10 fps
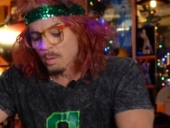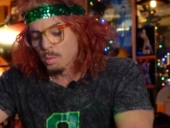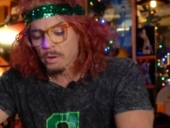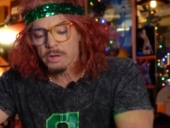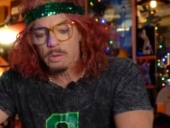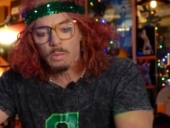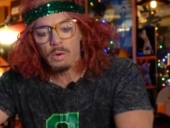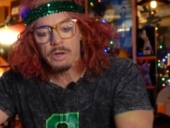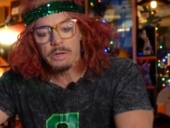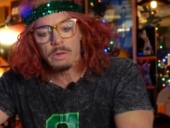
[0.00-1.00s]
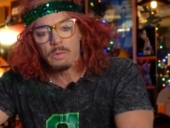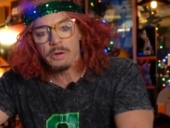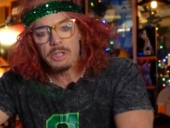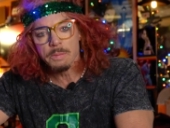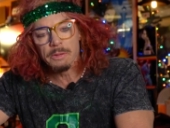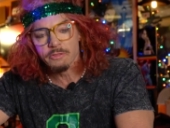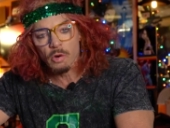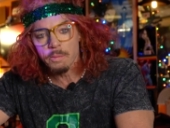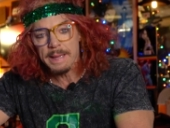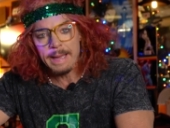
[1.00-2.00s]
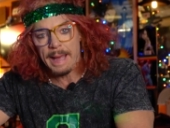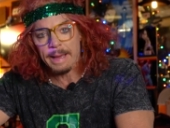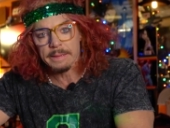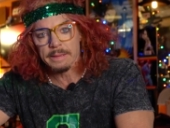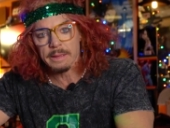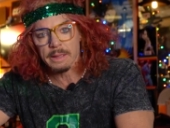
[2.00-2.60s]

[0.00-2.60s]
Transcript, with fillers: where, where, where are you performing at?